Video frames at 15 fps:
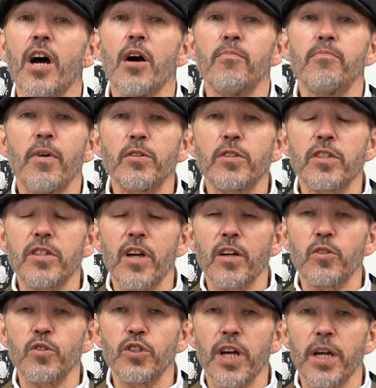
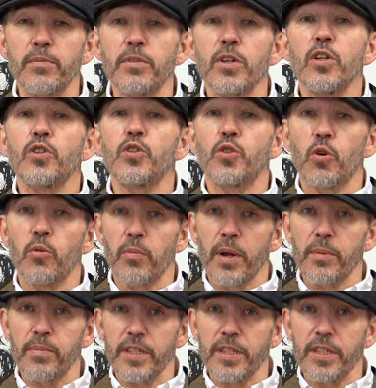motorcycle-shaped shortbread